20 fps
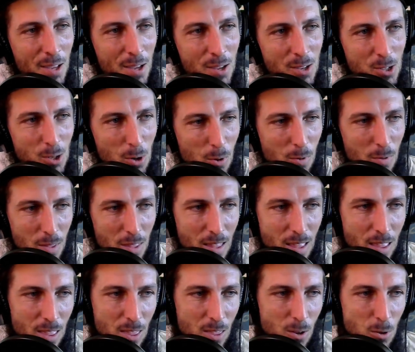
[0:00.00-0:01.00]
so
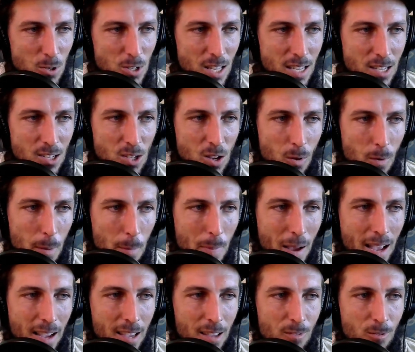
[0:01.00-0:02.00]
those things going
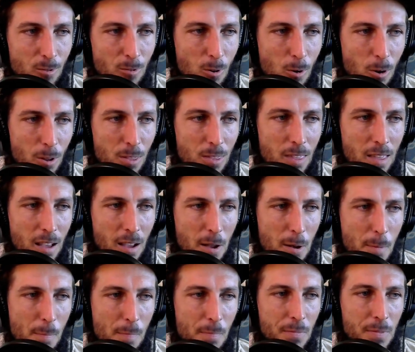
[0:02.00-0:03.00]
back and forth,
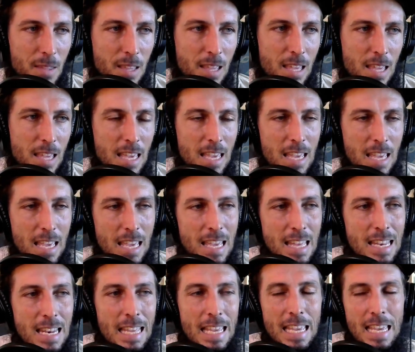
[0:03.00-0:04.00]

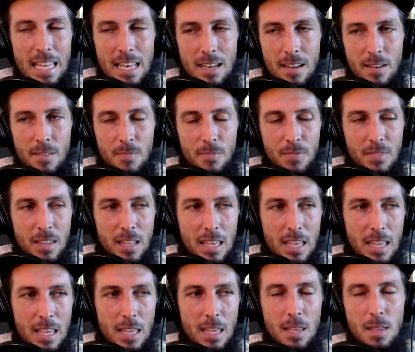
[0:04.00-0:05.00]
it
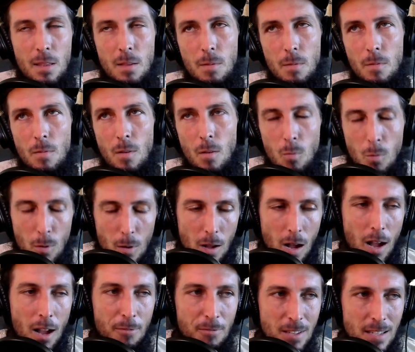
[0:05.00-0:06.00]

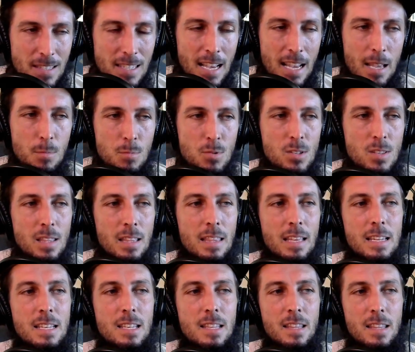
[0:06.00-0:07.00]
oftentimes
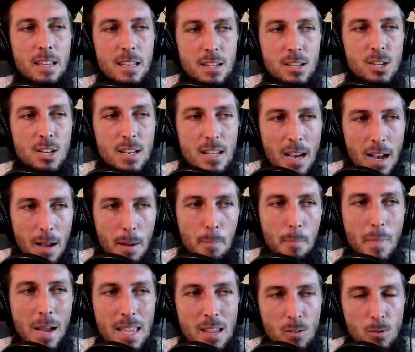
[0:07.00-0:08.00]
the
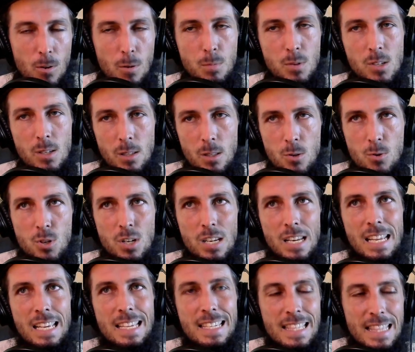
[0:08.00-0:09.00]
Jadam microbe solution
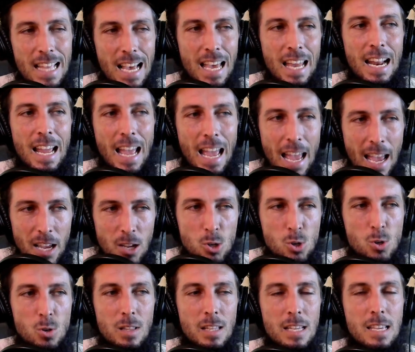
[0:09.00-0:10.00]
is not
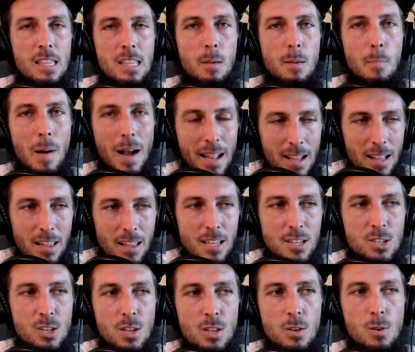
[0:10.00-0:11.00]
actually the
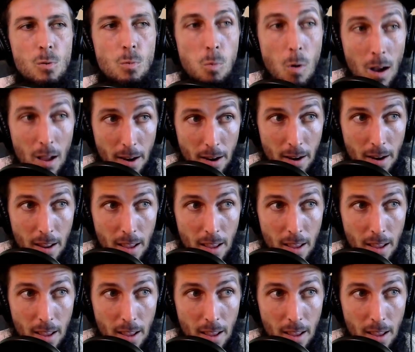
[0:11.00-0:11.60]
biology you want.